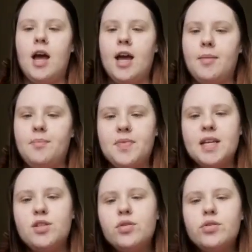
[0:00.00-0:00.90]

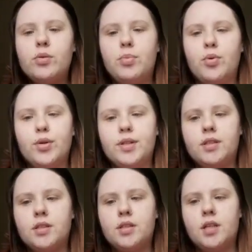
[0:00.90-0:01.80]
It's also
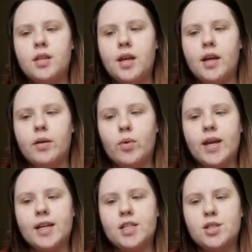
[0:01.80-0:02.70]
important that
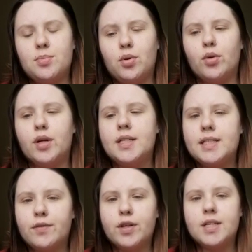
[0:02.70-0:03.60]
we explore
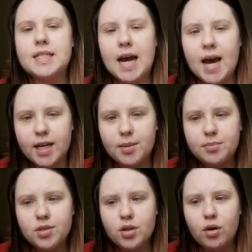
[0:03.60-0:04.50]
different
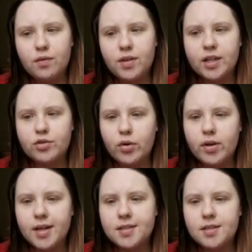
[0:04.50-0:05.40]
types of like
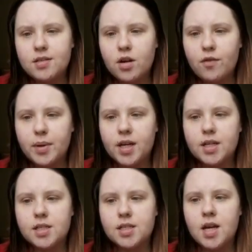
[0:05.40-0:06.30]
drawings and stuff,
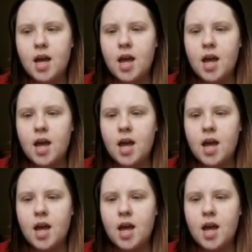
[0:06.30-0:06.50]
because